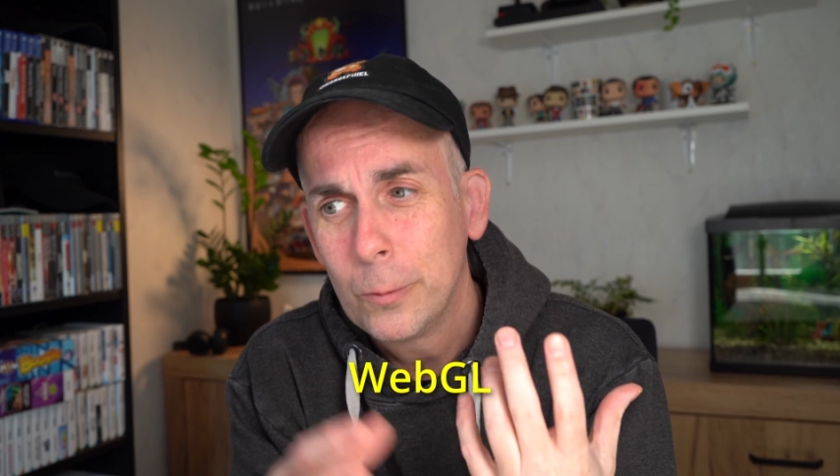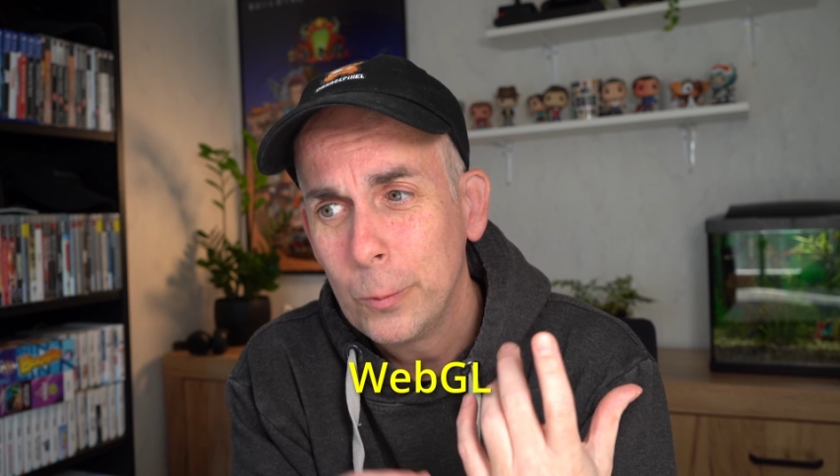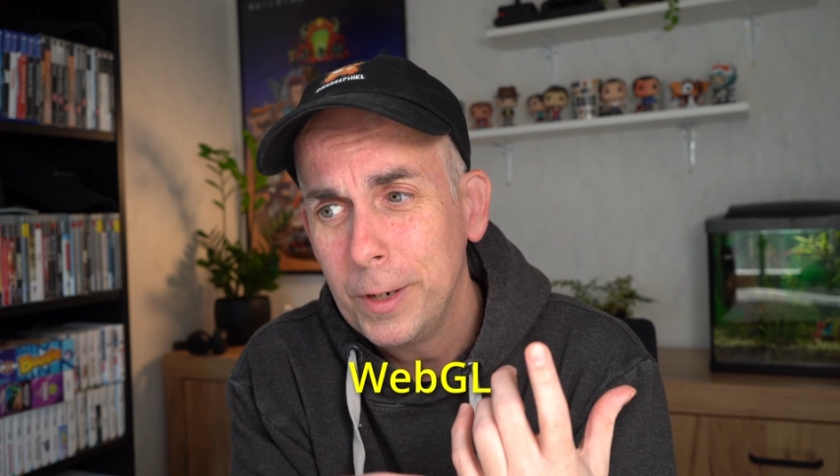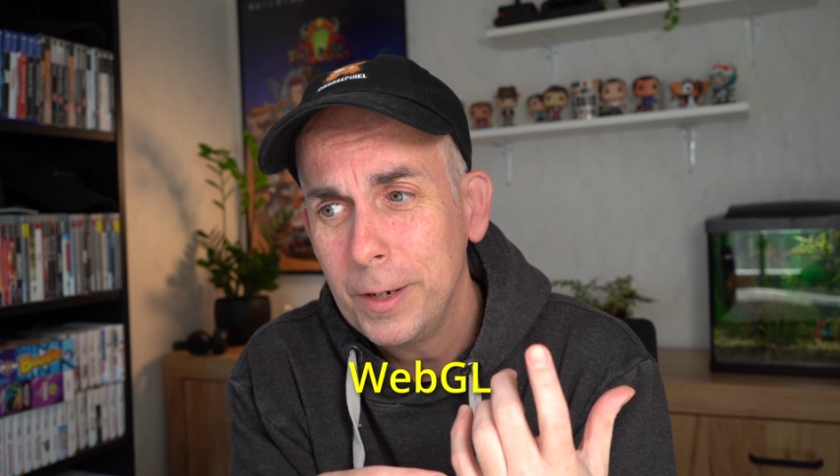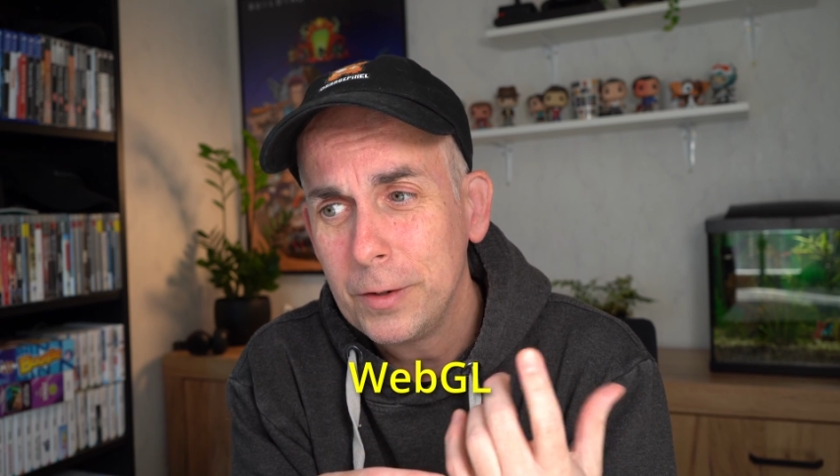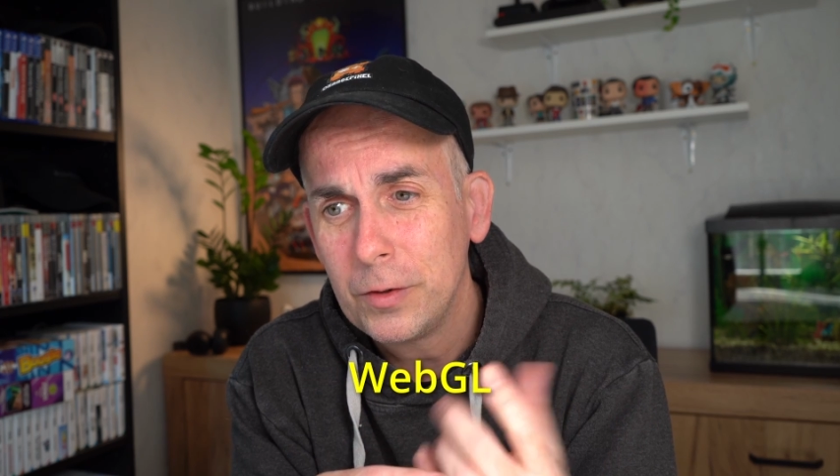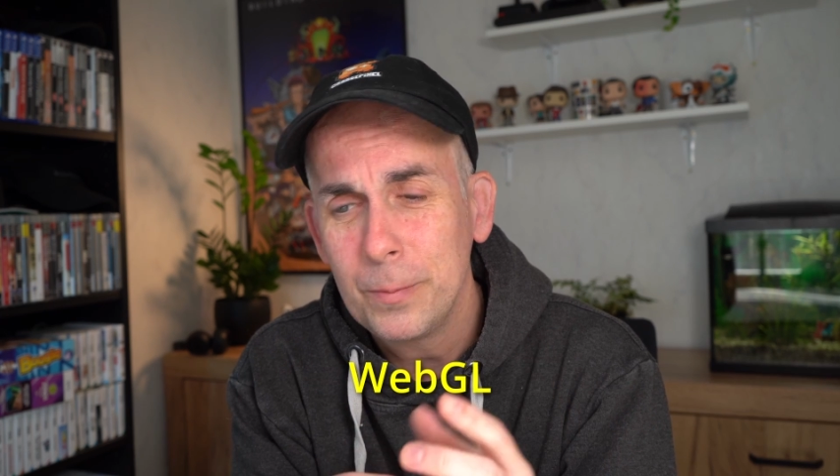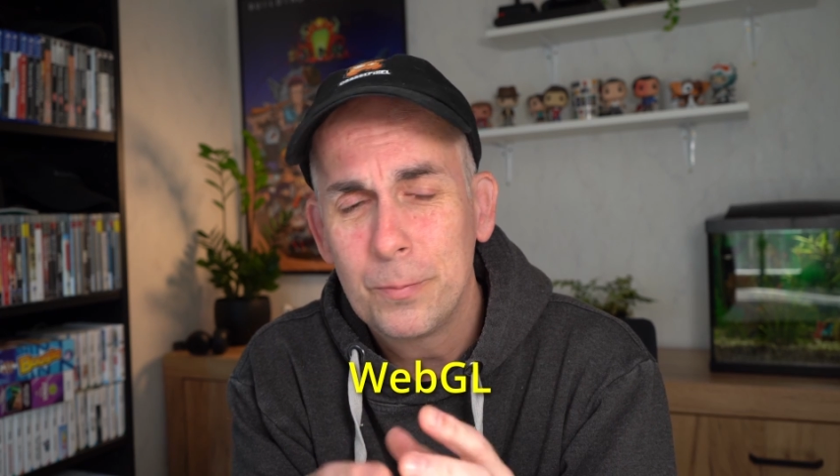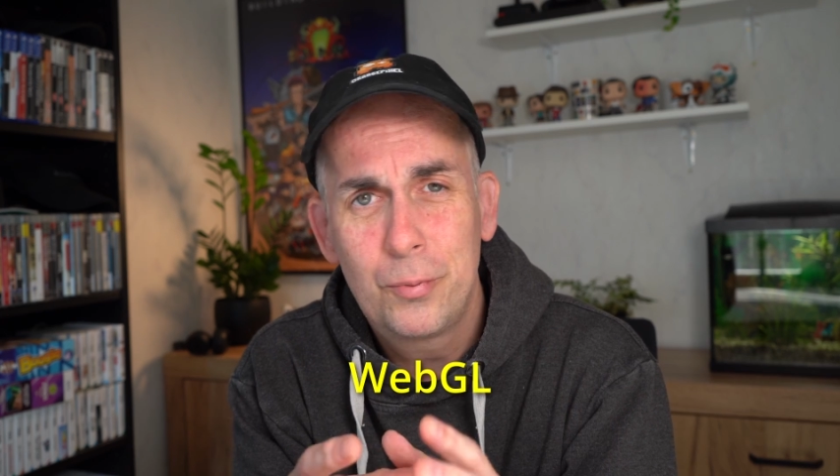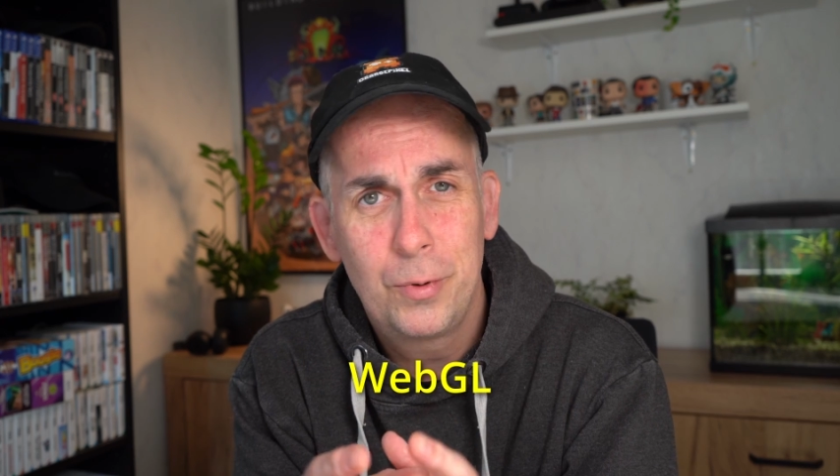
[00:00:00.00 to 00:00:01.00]

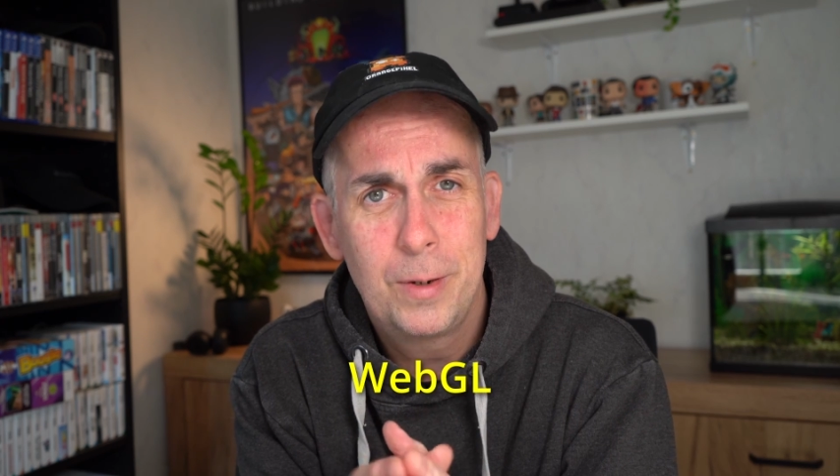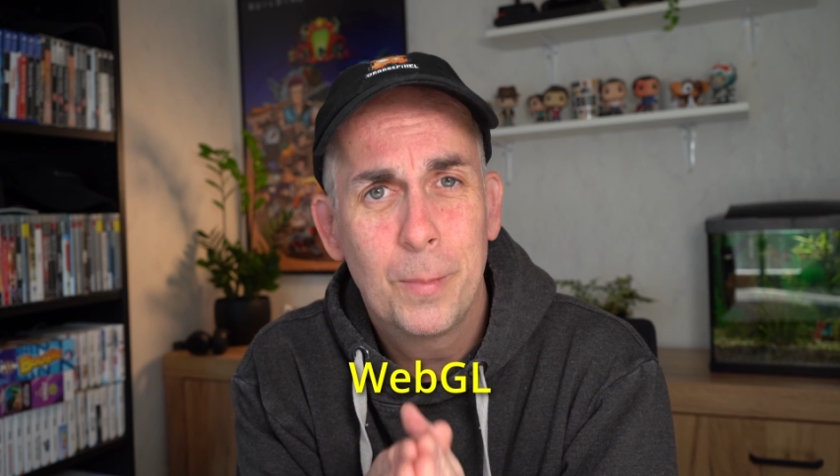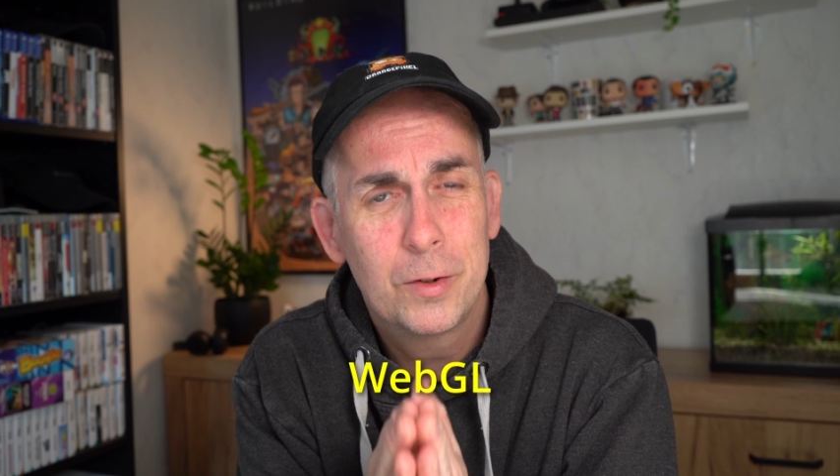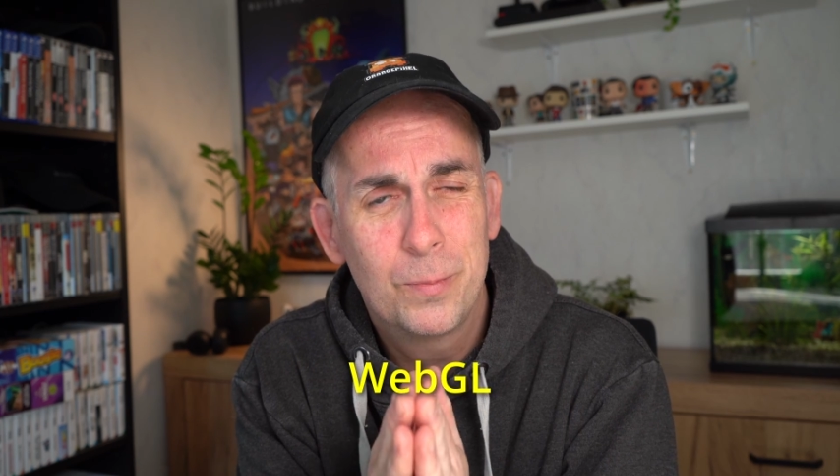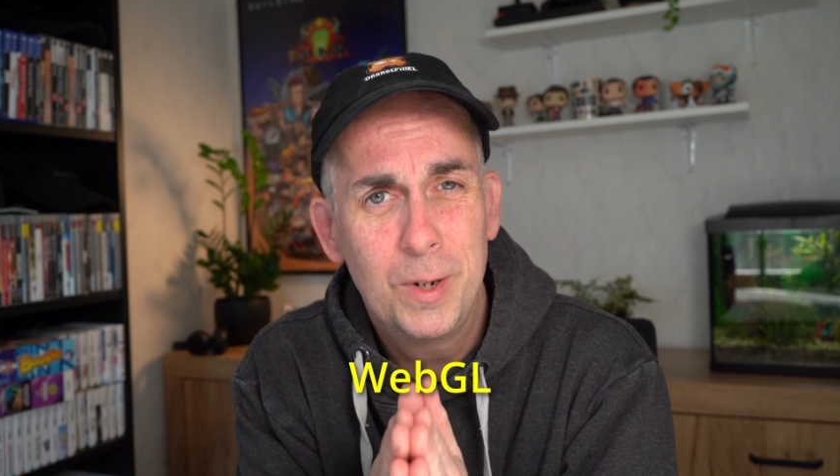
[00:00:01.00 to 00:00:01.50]
which pretty much